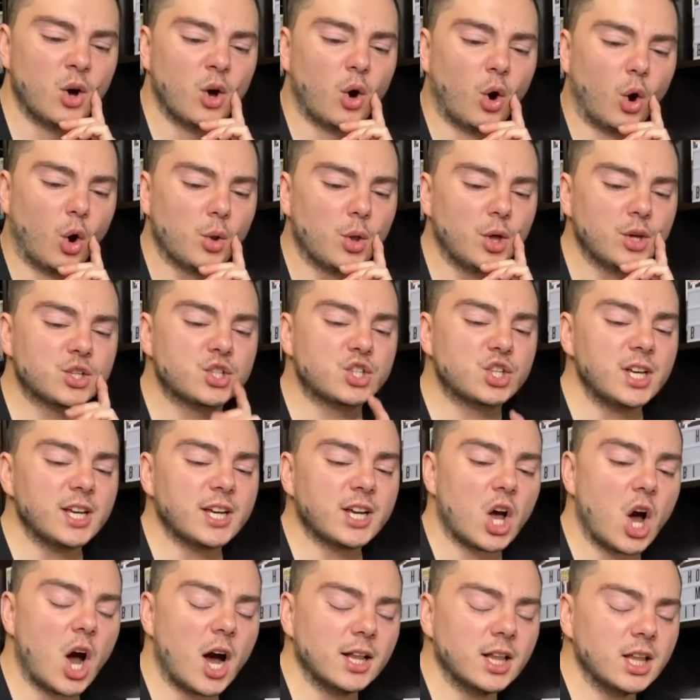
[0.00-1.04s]
Although she
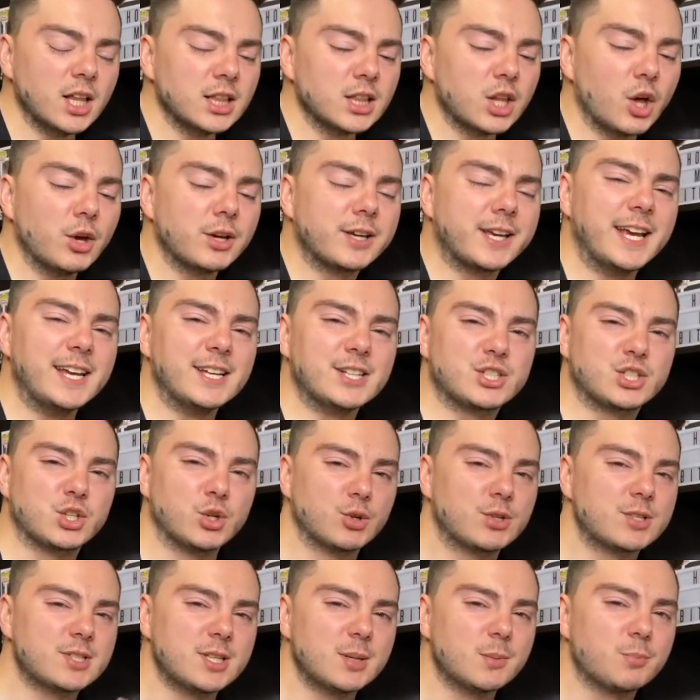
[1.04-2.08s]
kind of low-key
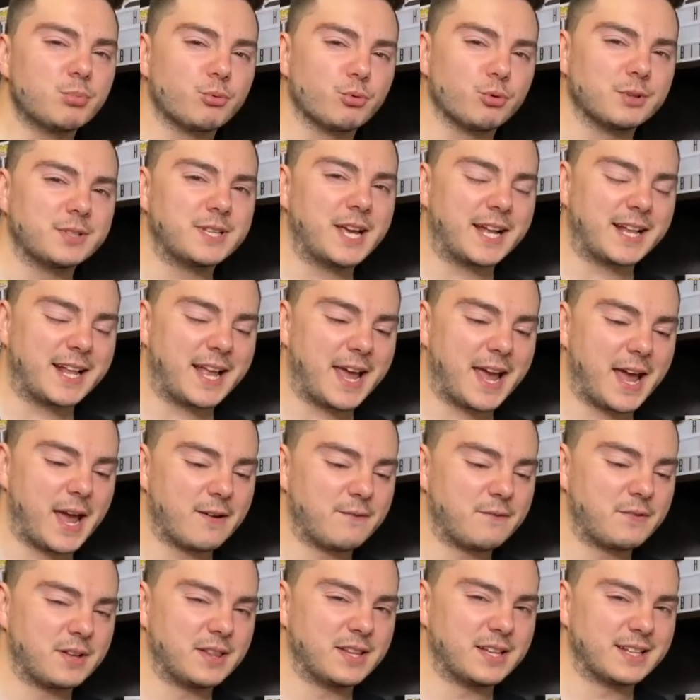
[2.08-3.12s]
suits the brunette hair
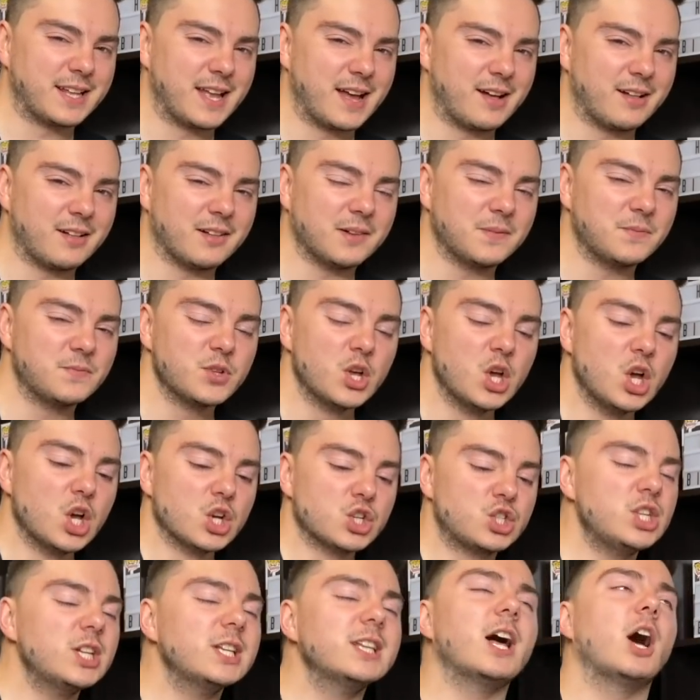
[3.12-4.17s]
Villaneve.
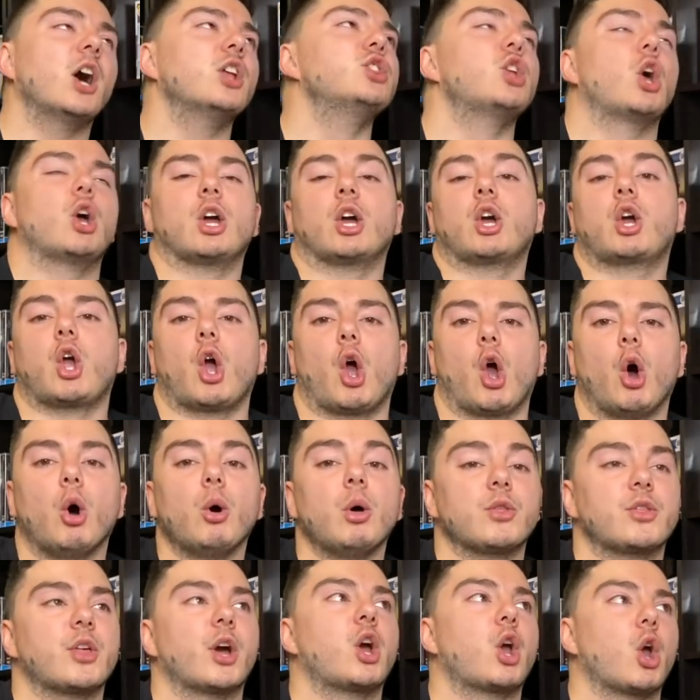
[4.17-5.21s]
The
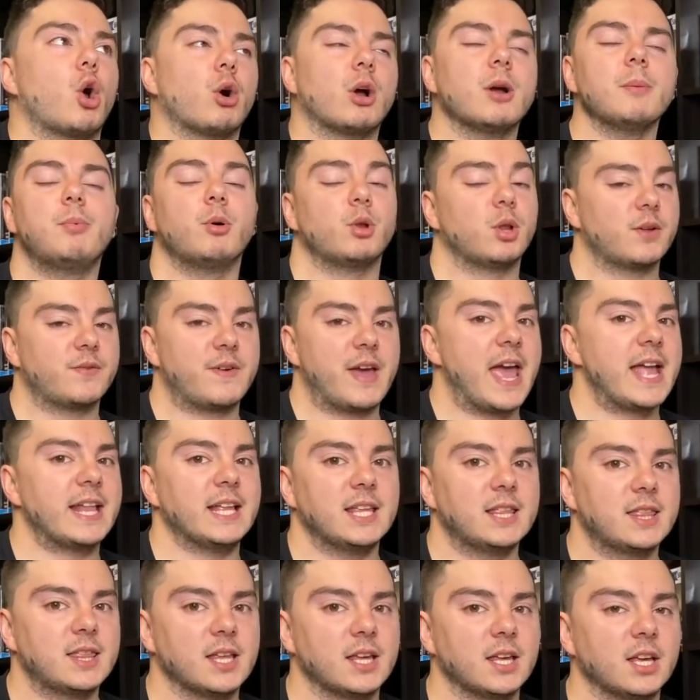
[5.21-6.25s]
girl can pull off
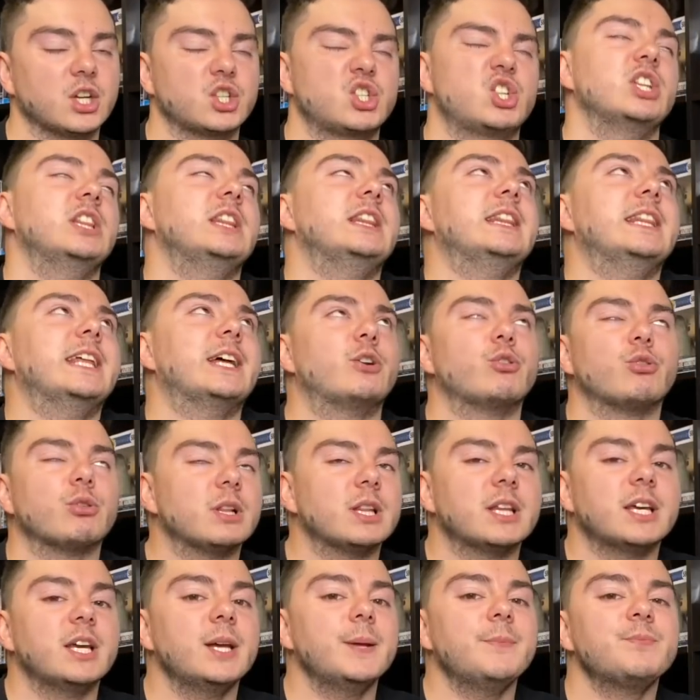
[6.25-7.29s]
anything.
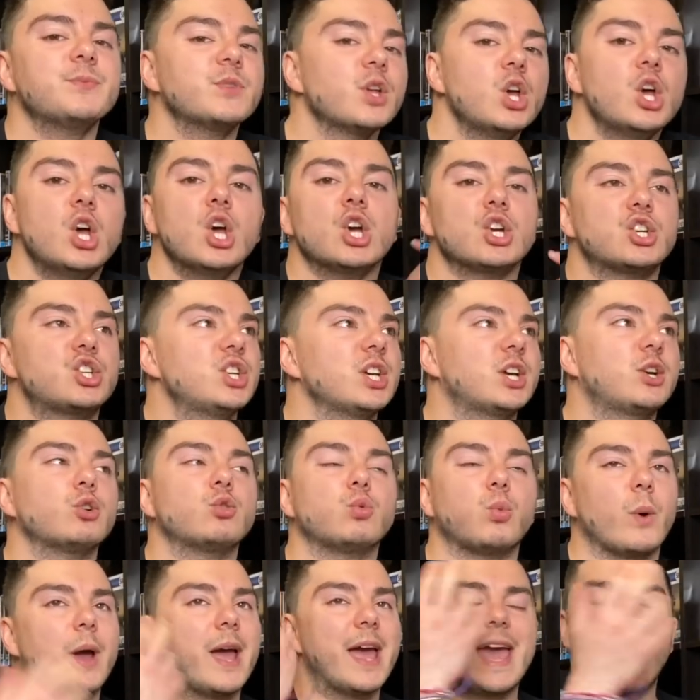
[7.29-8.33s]
She could
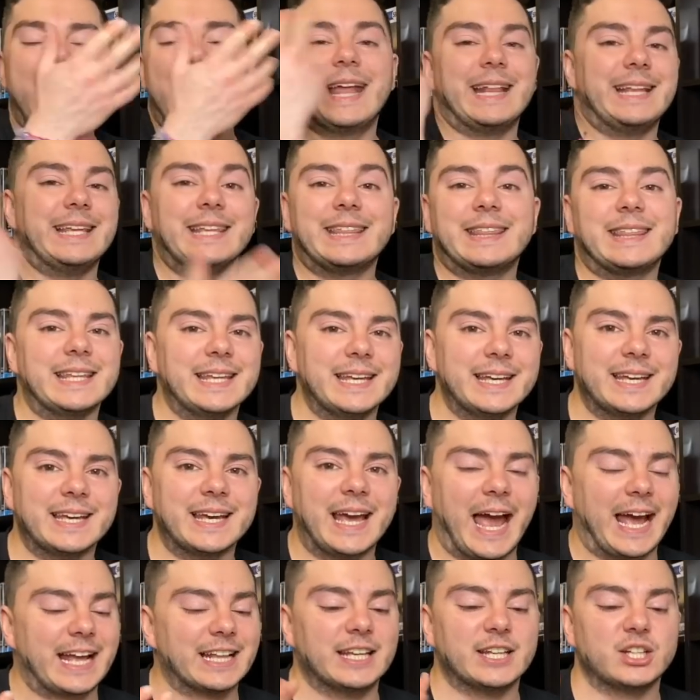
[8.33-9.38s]
wear anything
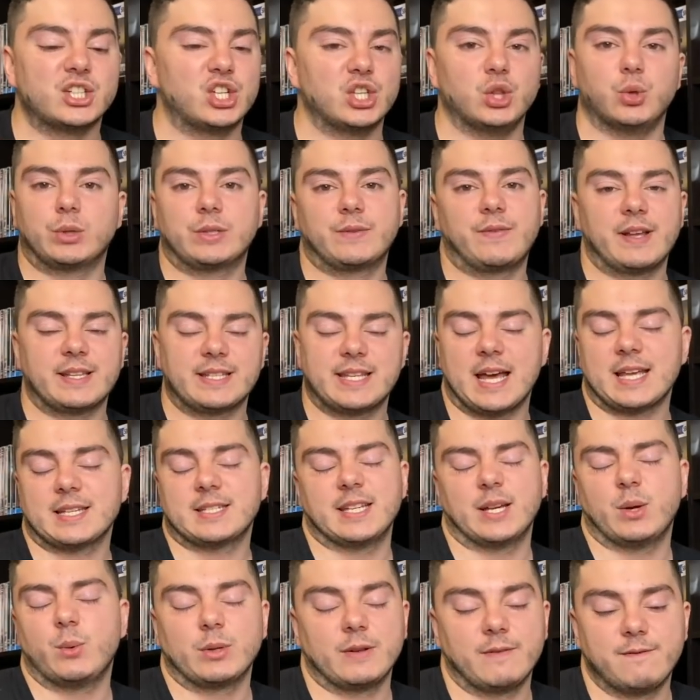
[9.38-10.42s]
and she looks
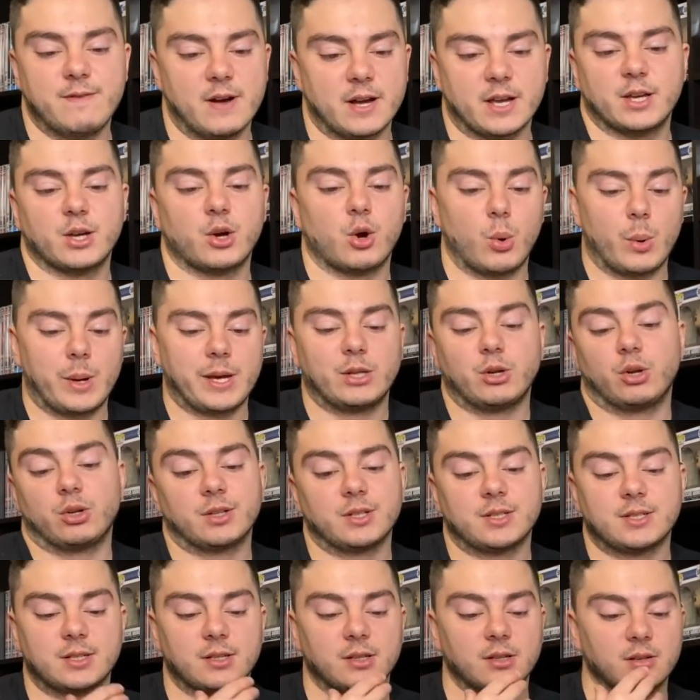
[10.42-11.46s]
fantastic. What a fucking queen,
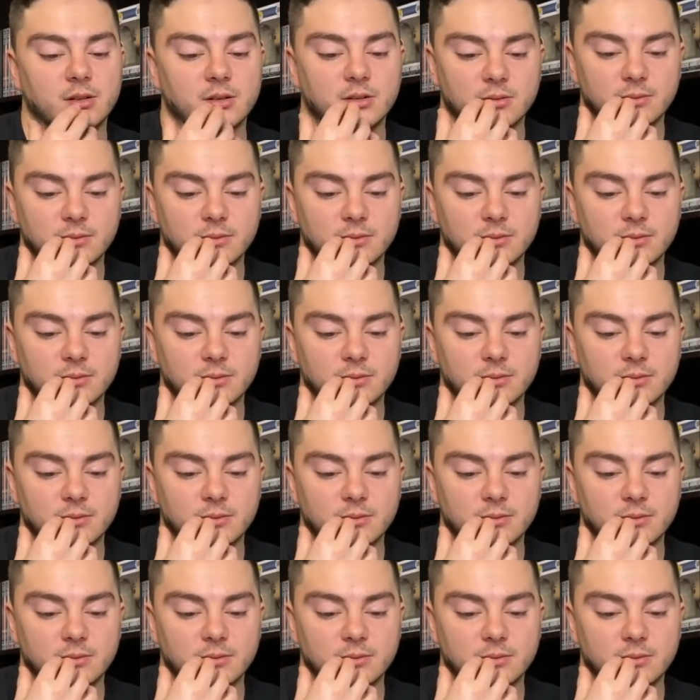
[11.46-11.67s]
honestly.